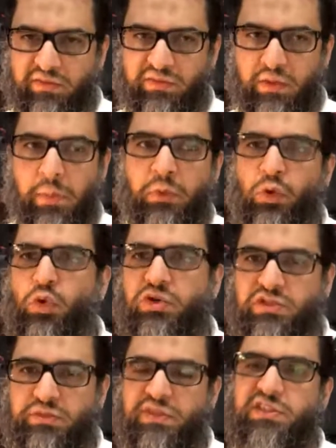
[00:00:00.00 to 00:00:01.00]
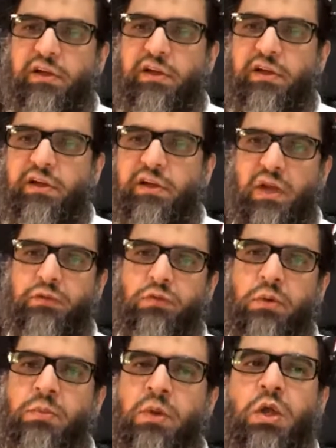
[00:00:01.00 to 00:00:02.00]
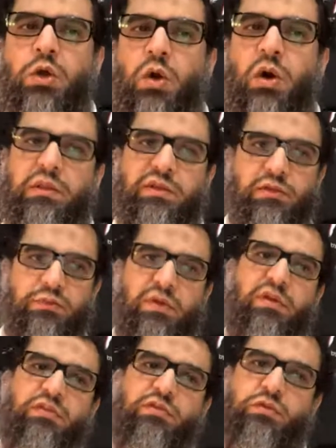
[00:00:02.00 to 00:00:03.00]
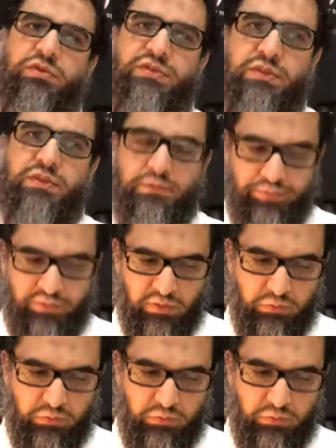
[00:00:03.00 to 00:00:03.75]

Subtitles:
some notes which I've prepared from all these various sources.